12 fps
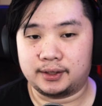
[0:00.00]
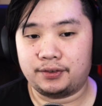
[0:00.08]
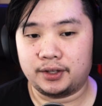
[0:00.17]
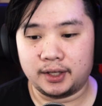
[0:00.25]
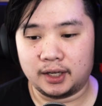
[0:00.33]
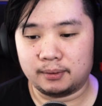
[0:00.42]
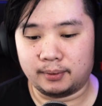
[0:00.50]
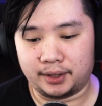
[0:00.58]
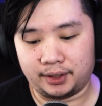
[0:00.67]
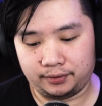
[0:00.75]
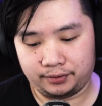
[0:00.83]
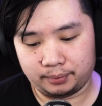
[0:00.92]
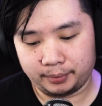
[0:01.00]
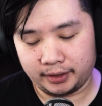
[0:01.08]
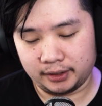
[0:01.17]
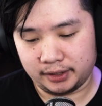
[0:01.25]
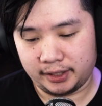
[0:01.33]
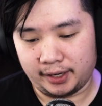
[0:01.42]
Because if you think about it, if
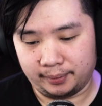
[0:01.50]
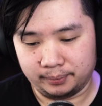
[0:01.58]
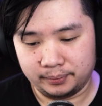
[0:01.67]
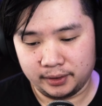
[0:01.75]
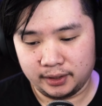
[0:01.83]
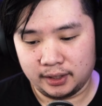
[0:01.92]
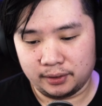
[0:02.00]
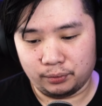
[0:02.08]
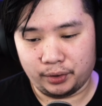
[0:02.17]
you're playing a game